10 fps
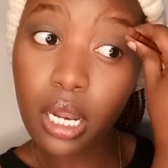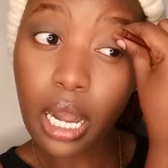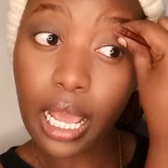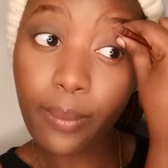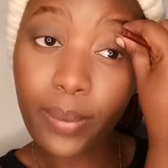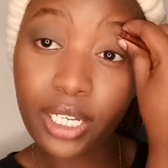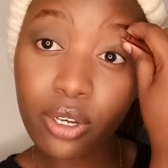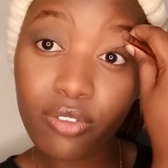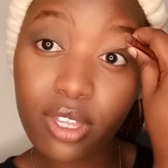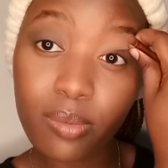like many
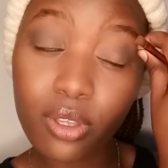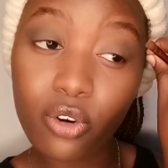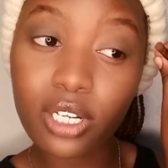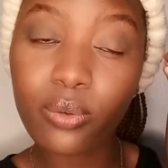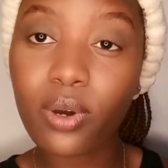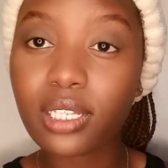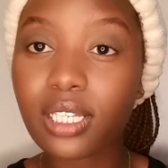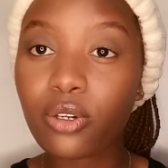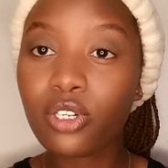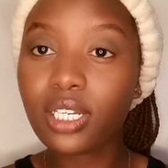of them. The only
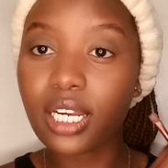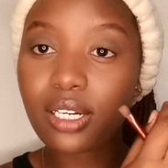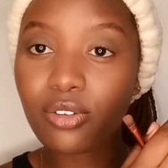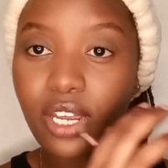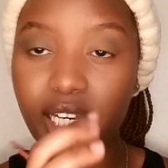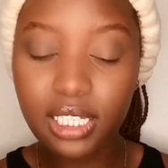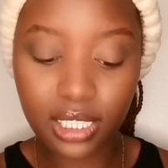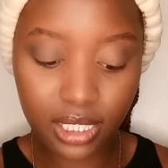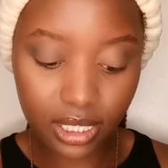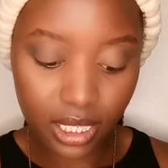like reality
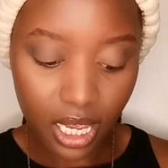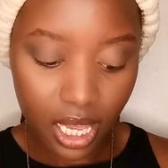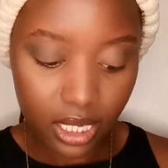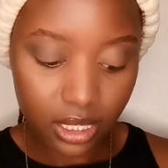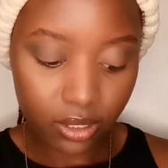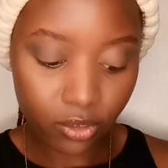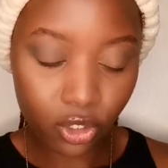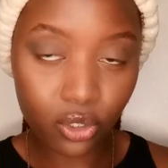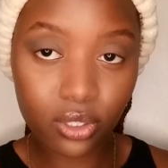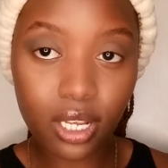TV
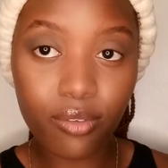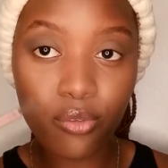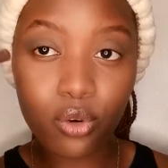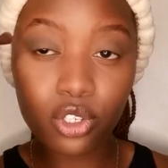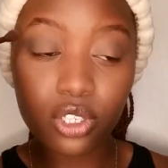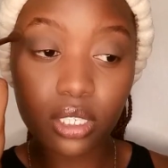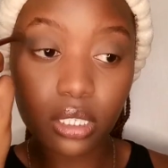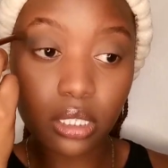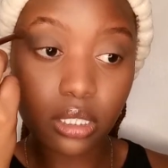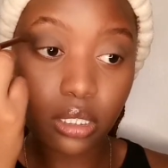shows I've watched
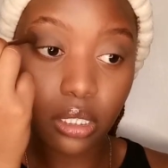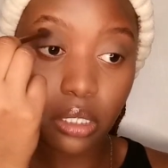is